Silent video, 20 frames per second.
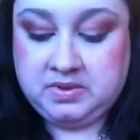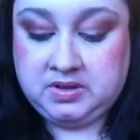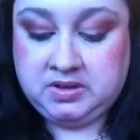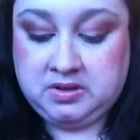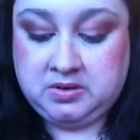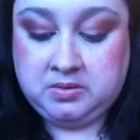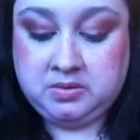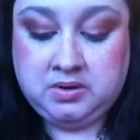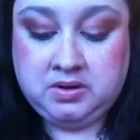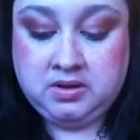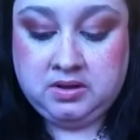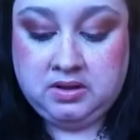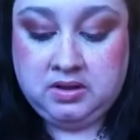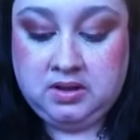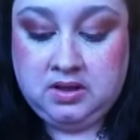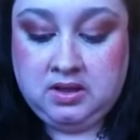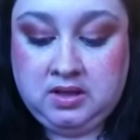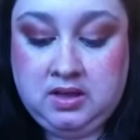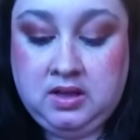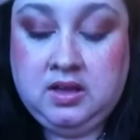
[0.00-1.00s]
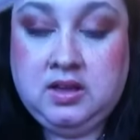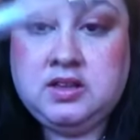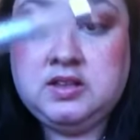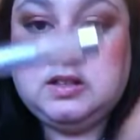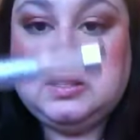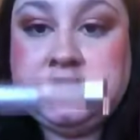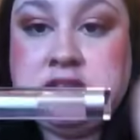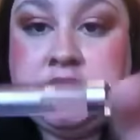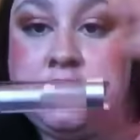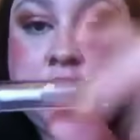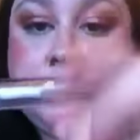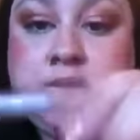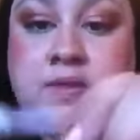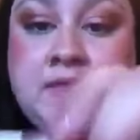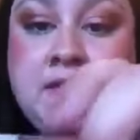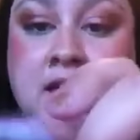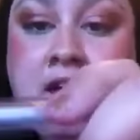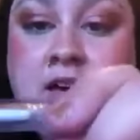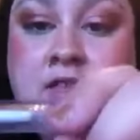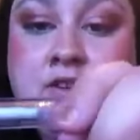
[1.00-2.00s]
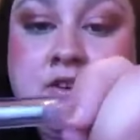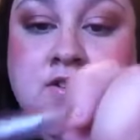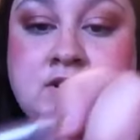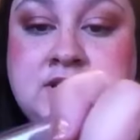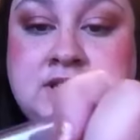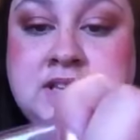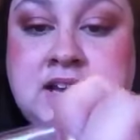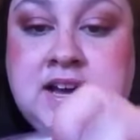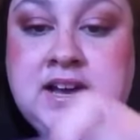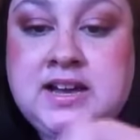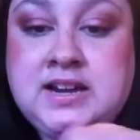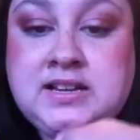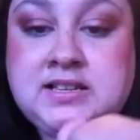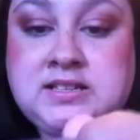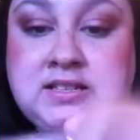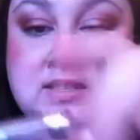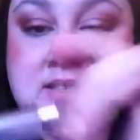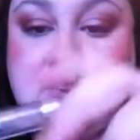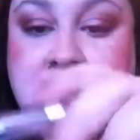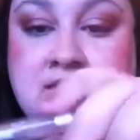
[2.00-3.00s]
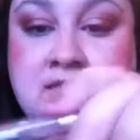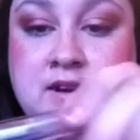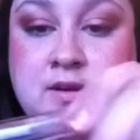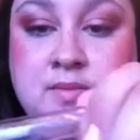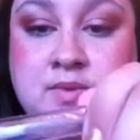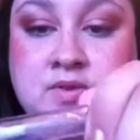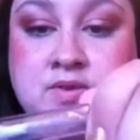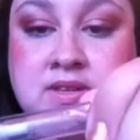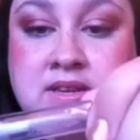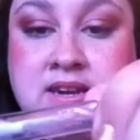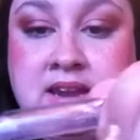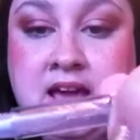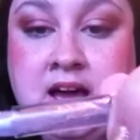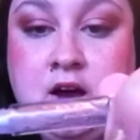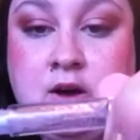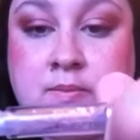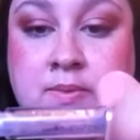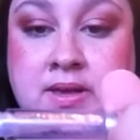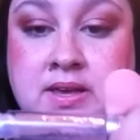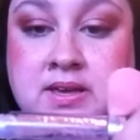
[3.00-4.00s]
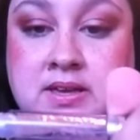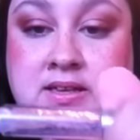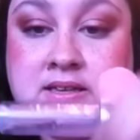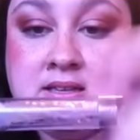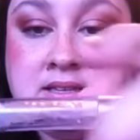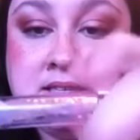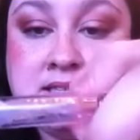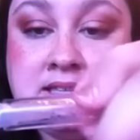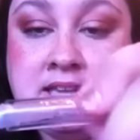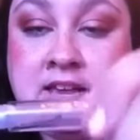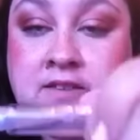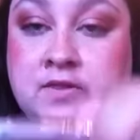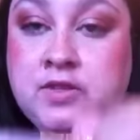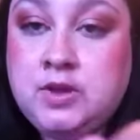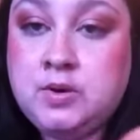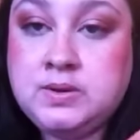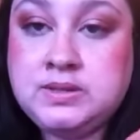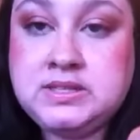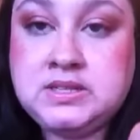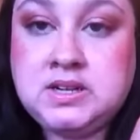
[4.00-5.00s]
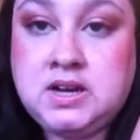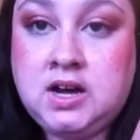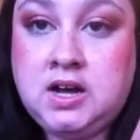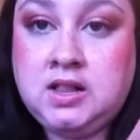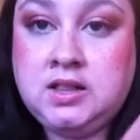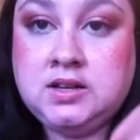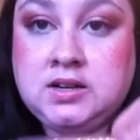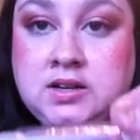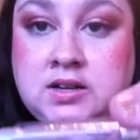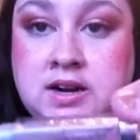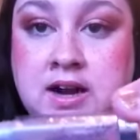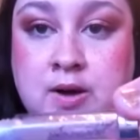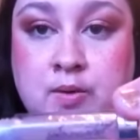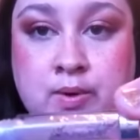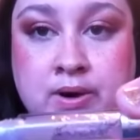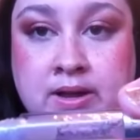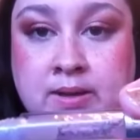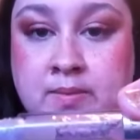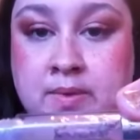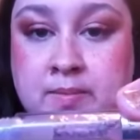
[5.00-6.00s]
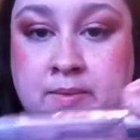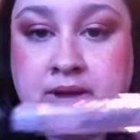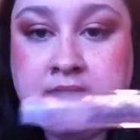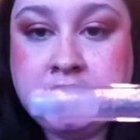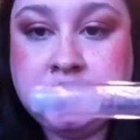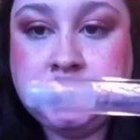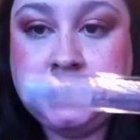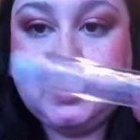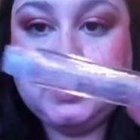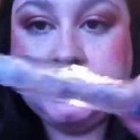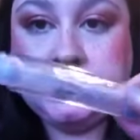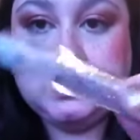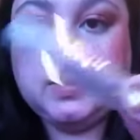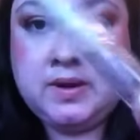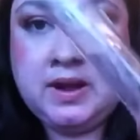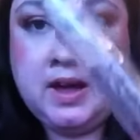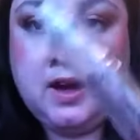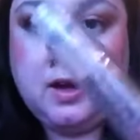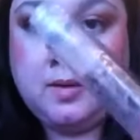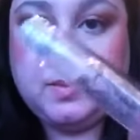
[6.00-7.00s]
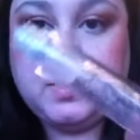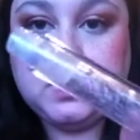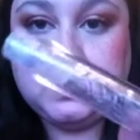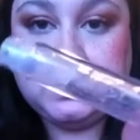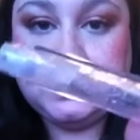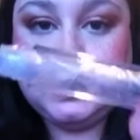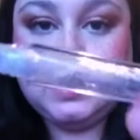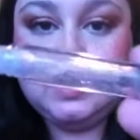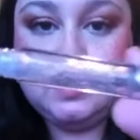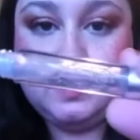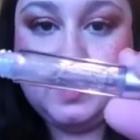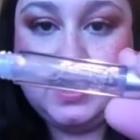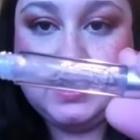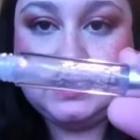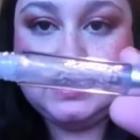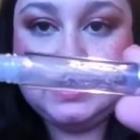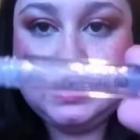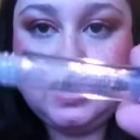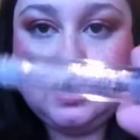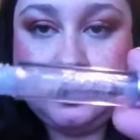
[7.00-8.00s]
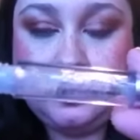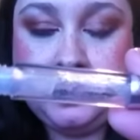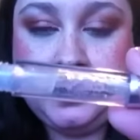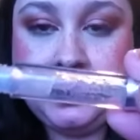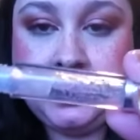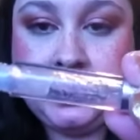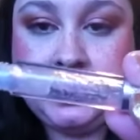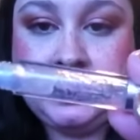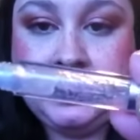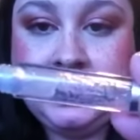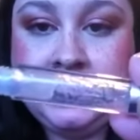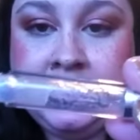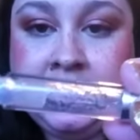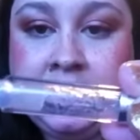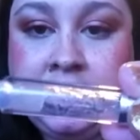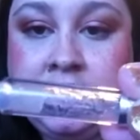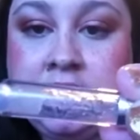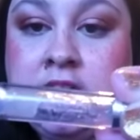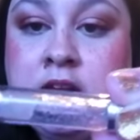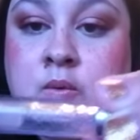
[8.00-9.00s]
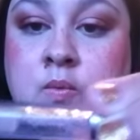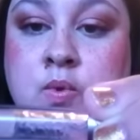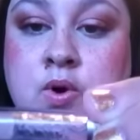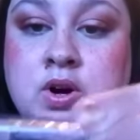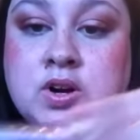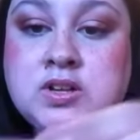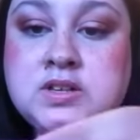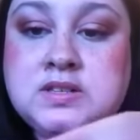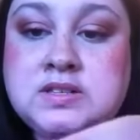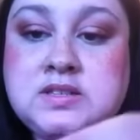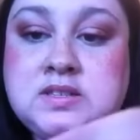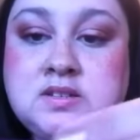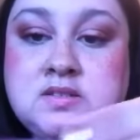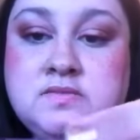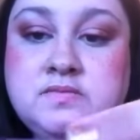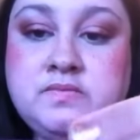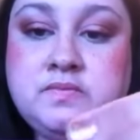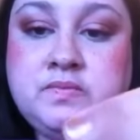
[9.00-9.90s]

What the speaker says: Ew. So the other side is the side that I'm using now, because even though it's $1, I want to get my money's worth. So now I'm using the mascara part, and it works.